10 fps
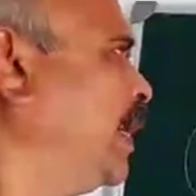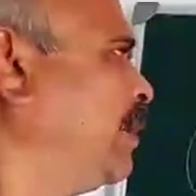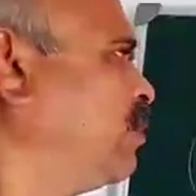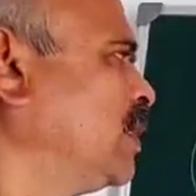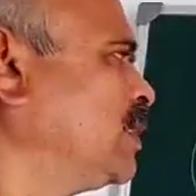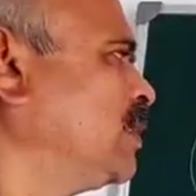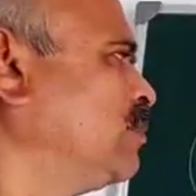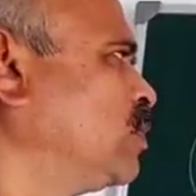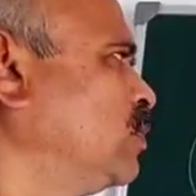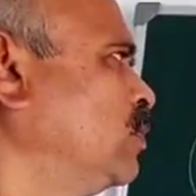And what is
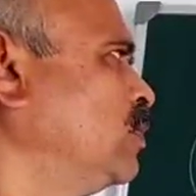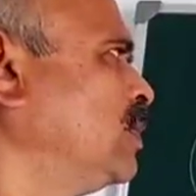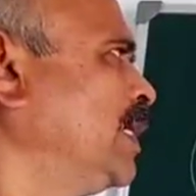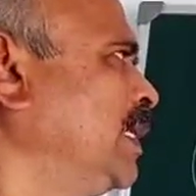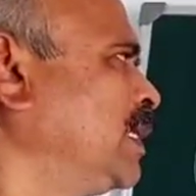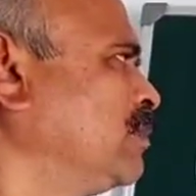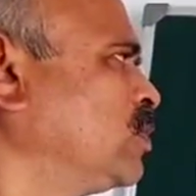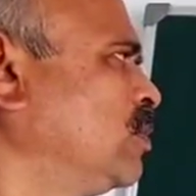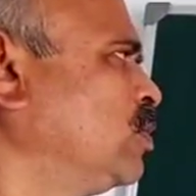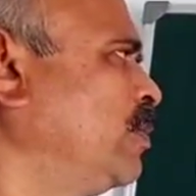sum to n
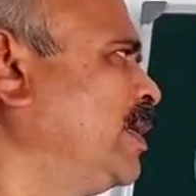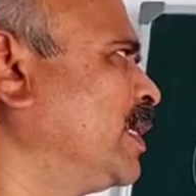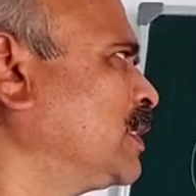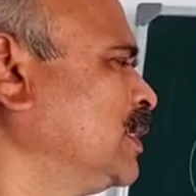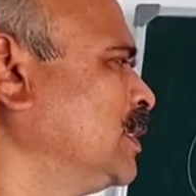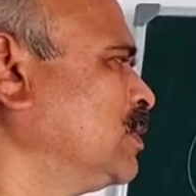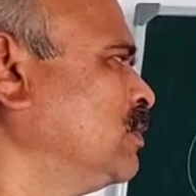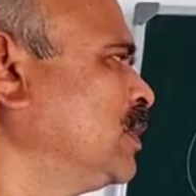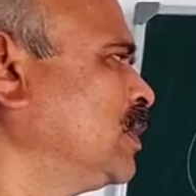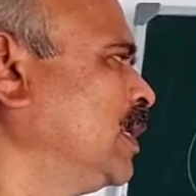terms of geometric series
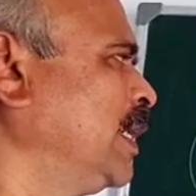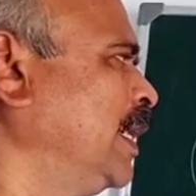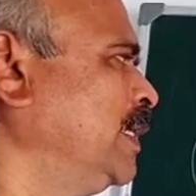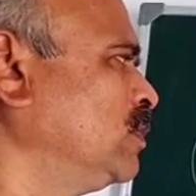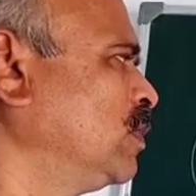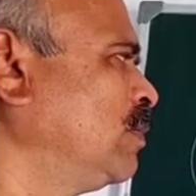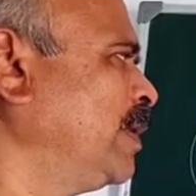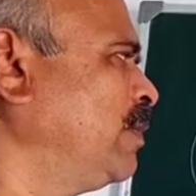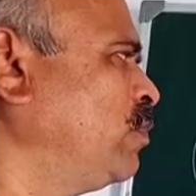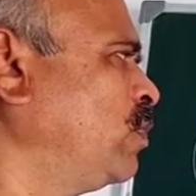with A is 1
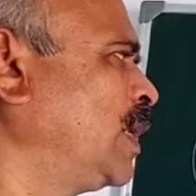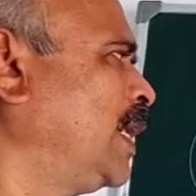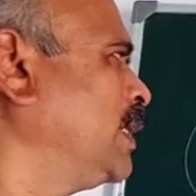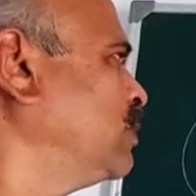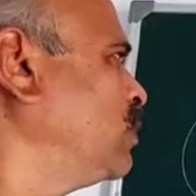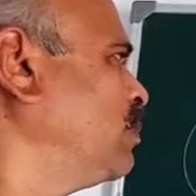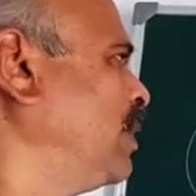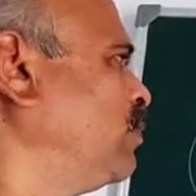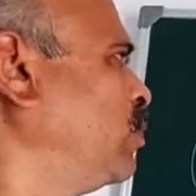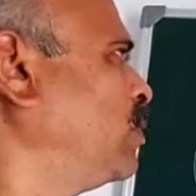by 4, R is 1
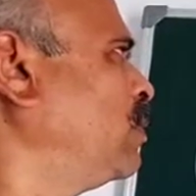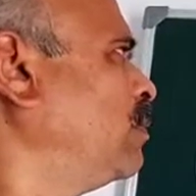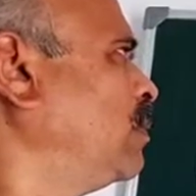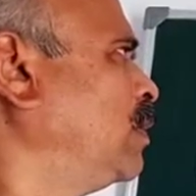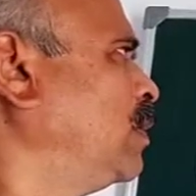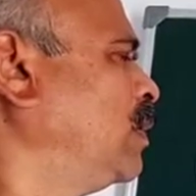by 4?